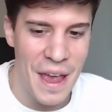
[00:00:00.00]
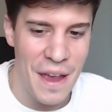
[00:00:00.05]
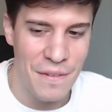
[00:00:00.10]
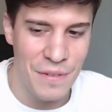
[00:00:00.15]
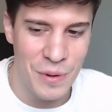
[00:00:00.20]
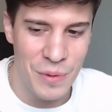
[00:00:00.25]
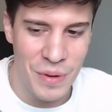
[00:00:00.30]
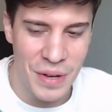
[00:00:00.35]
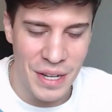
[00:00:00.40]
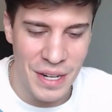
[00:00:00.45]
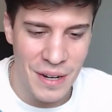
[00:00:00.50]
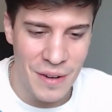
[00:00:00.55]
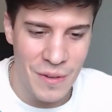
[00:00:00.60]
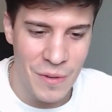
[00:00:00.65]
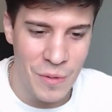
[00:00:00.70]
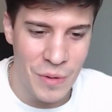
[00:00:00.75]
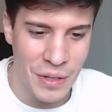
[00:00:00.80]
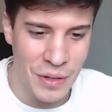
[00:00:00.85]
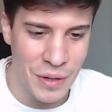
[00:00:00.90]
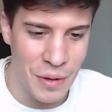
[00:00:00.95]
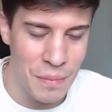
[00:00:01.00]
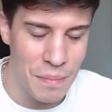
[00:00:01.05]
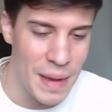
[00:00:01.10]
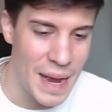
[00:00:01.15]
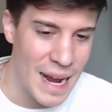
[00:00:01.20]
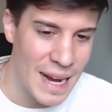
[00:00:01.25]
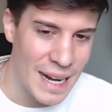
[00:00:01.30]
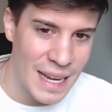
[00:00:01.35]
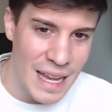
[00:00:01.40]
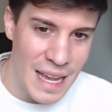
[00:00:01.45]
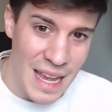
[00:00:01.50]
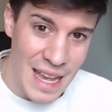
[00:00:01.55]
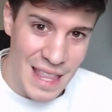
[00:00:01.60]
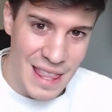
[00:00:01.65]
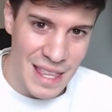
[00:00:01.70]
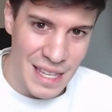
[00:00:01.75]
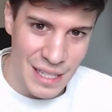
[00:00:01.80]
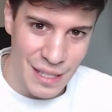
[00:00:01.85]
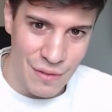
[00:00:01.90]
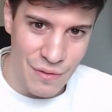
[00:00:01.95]
Hey everyone, welcome back.
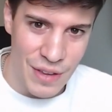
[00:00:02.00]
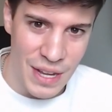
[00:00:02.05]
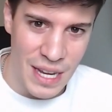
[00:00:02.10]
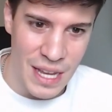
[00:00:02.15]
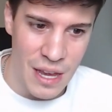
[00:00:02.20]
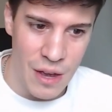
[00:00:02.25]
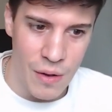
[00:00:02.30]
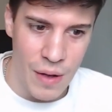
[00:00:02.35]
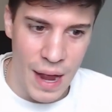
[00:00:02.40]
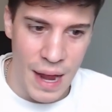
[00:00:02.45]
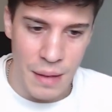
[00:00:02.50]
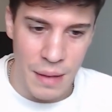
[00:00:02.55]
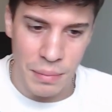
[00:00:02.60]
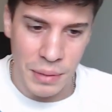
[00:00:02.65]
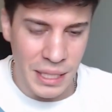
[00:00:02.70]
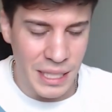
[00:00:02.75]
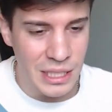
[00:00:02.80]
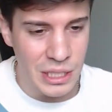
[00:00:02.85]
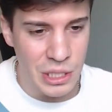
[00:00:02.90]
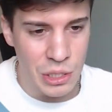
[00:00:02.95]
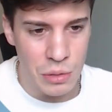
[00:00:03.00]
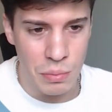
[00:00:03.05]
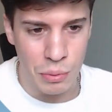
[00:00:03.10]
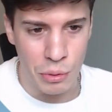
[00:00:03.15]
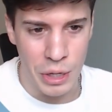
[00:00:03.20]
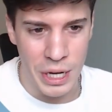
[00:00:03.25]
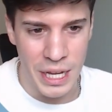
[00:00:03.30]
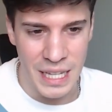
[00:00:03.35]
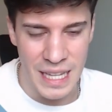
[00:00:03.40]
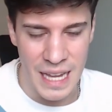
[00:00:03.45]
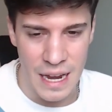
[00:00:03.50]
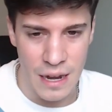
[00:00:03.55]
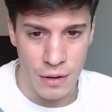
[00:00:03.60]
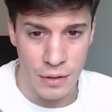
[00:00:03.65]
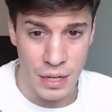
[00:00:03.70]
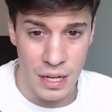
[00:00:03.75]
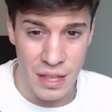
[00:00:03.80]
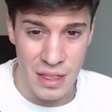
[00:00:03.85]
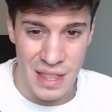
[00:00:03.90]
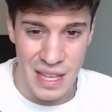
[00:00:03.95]
In this video, I plan to break
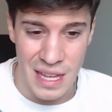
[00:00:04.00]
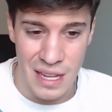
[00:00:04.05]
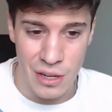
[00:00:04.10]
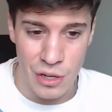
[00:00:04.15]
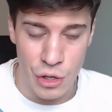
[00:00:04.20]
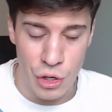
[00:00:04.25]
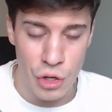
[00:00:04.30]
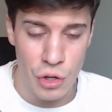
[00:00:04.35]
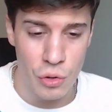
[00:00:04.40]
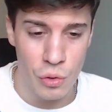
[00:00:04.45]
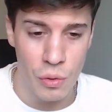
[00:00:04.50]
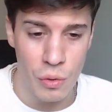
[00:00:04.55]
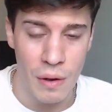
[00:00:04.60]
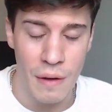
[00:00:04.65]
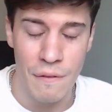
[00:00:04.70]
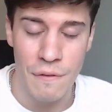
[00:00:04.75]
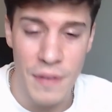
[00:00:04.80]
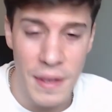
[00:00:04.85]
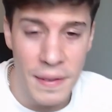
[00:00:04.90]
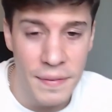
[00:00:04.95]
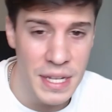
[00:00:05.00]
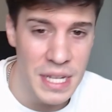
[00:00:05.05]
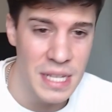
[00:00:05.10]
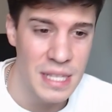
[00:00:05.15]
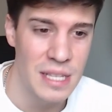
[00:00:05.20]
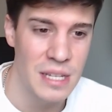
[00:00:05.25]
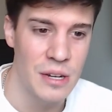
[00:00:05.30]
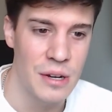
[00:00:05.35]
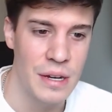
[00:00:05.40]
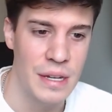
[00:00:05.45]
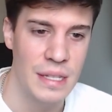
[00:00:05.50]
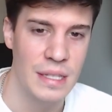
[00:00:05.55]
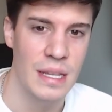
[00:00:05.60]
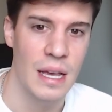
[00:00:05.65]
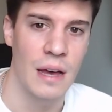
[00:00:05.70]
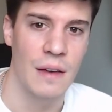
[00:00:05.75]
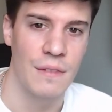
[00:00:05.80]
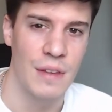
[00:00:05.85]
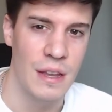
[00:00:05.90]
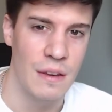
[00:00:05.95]
down the new fifty series
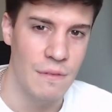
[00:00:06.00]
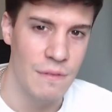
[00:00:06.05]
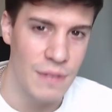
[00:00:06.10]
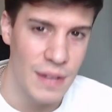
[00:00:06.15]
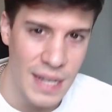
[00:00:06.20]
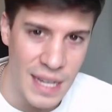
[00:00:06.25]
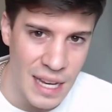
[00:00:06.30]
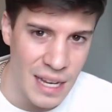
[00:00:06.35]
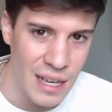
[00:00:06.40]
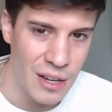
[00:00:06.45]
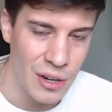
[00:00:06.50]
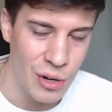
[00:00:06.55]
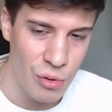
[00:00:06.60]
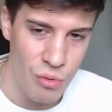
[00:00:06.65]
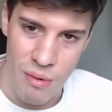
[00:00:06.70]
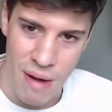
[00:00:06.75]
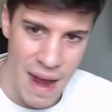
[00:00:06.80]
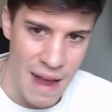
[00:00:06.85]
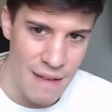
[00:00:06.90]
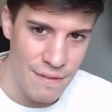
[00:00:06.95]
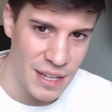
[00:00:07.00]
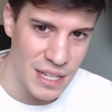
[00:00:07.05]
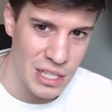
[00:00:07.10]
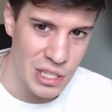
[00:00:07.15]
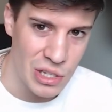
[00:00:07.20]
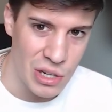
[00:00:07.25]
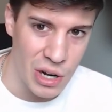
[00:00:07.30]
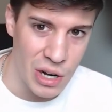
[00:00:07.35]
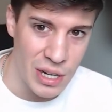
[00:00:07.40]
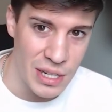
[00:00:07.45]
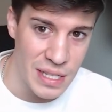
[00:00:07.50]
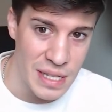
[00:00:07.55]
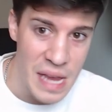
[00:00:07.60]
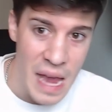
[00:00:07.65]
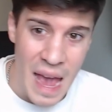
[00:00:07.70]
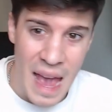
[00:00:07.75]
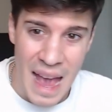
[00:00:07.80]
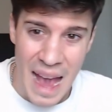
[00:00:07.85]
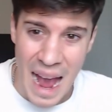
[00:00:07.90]
of NVIDIA graphics cards,